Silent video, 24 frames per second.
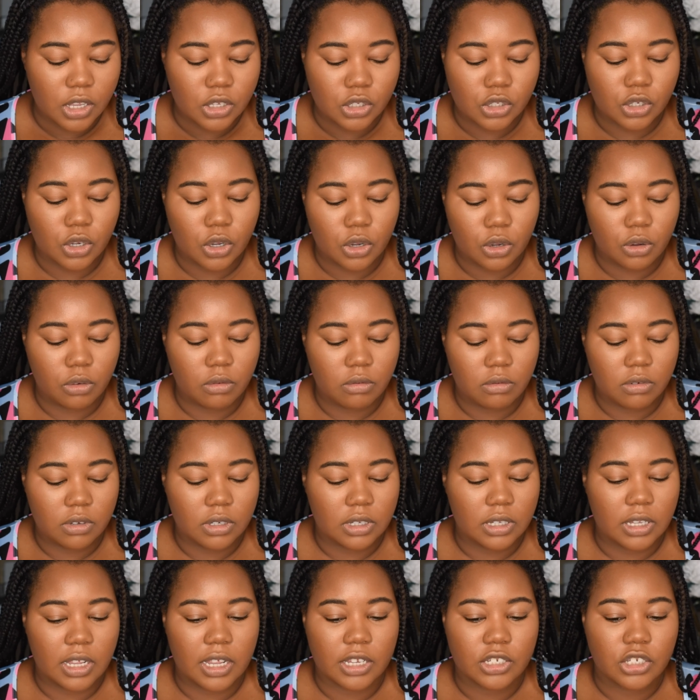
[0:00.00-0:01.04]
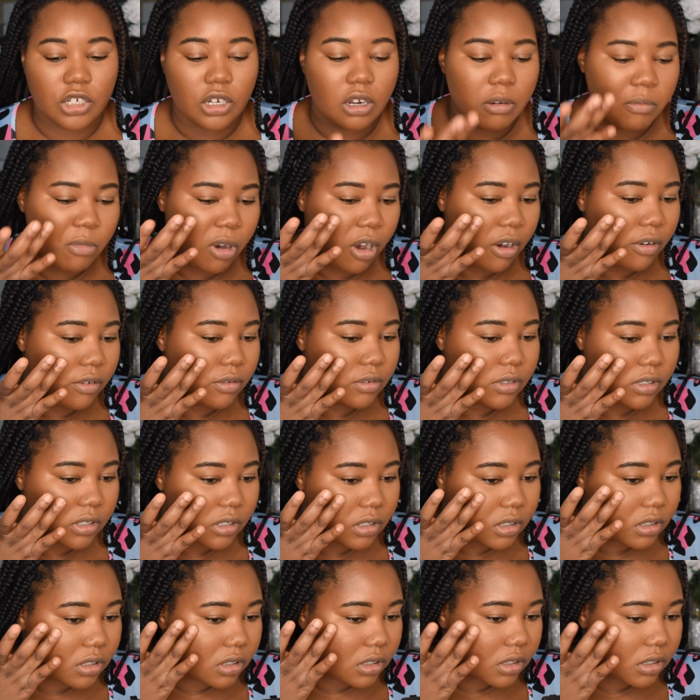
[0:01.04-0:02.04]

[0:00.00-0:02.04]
So yeah, Shikamaru's